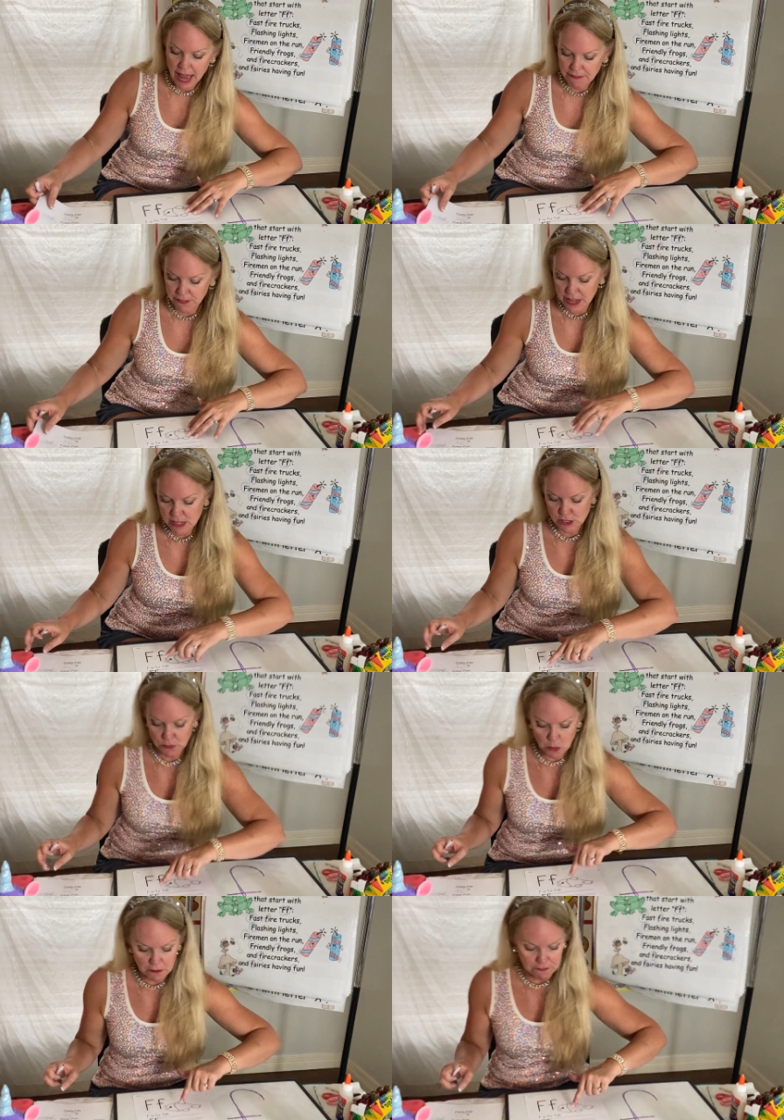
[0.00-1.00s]
F is
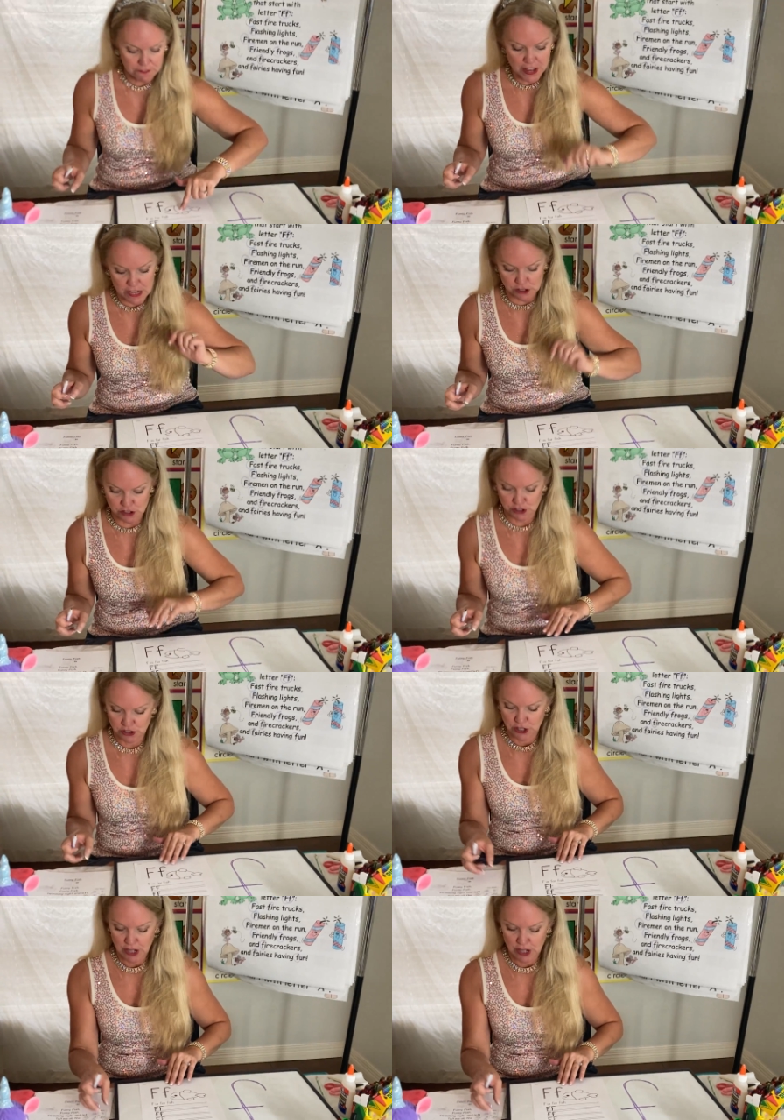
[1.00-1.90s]
for fish.